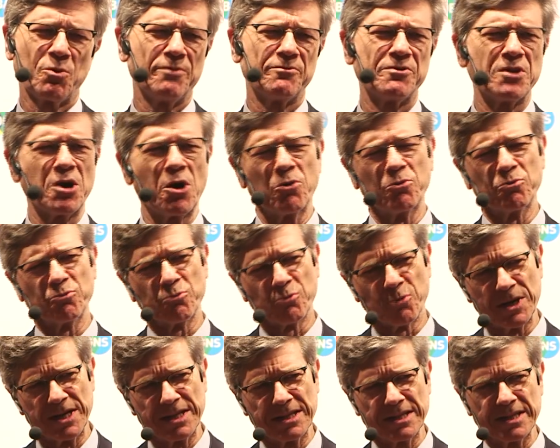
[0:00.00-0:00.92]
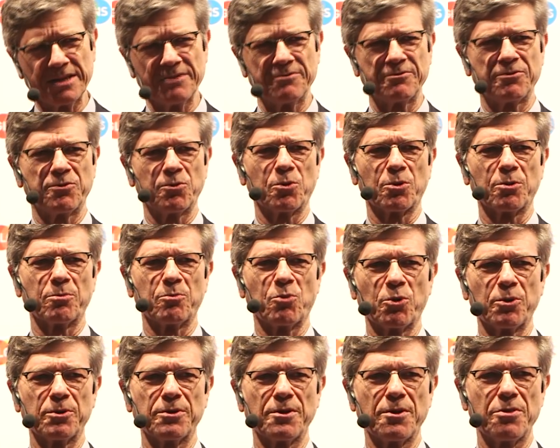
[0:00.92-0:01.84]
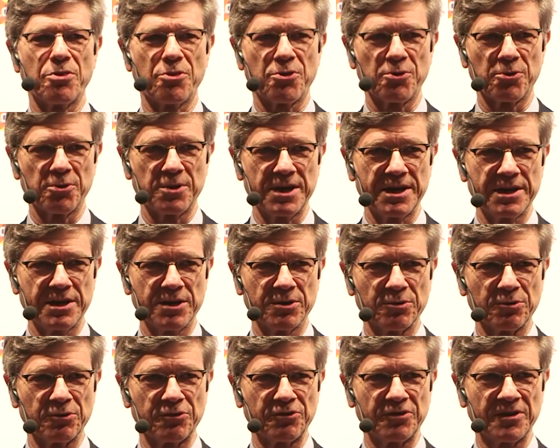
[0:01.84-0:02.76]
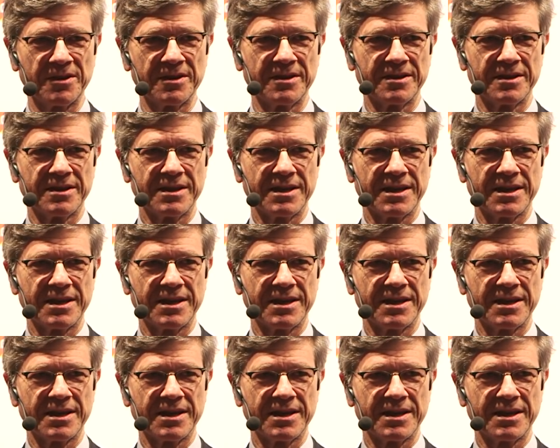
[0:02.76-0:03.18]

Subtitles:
We've known really for more than 30 years